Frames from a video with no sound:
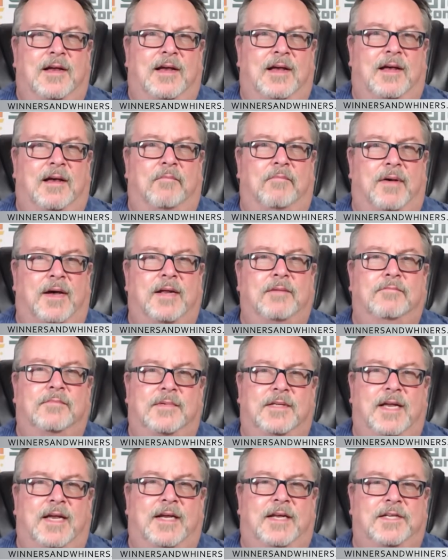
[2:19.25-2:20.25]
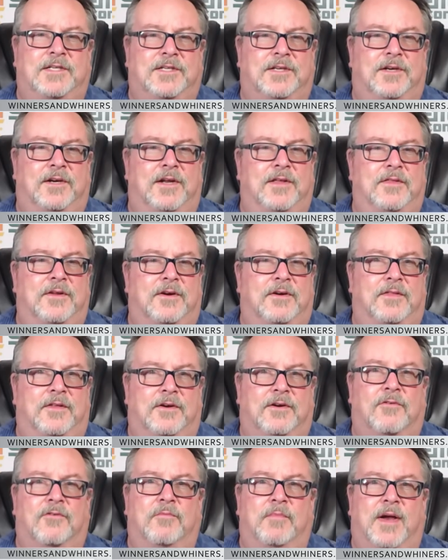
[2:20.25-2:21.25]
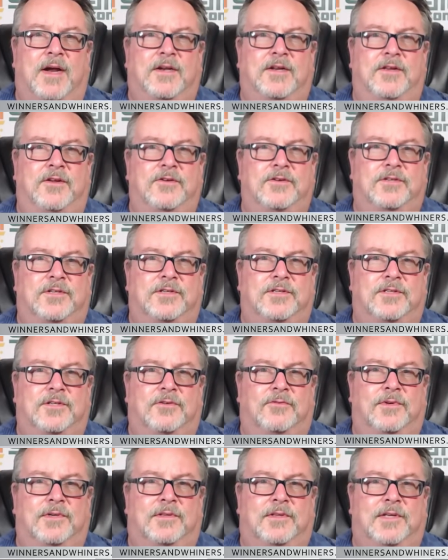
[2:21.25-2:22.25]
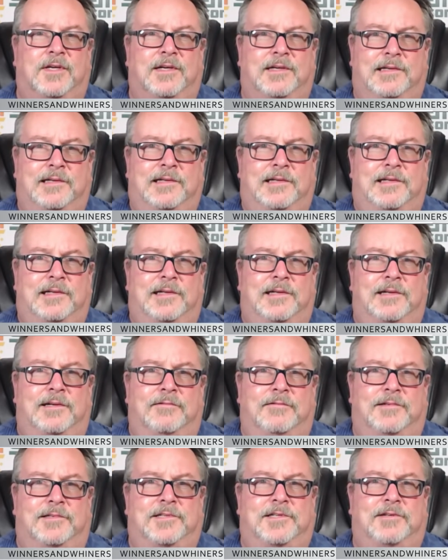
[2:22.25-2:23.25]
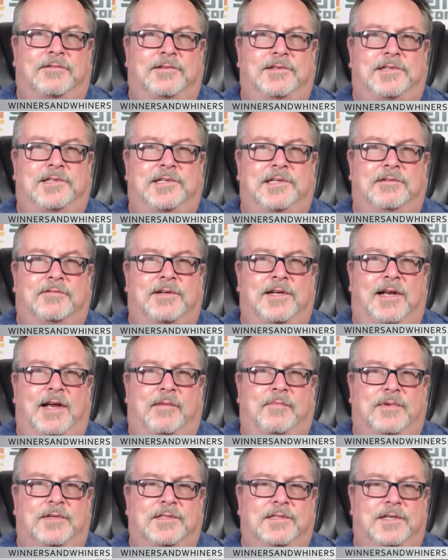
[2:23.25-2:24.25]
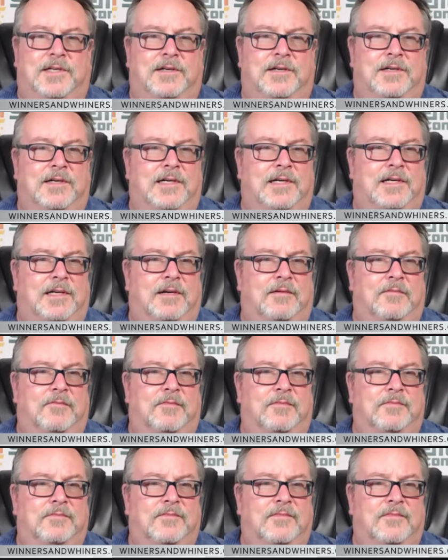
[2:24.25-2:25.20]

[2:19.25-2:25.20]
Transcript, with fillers: Uh, but Yankees hung in there, and they're going back to Houston. So we'll uh, we'll so we'll see what happens there. Um,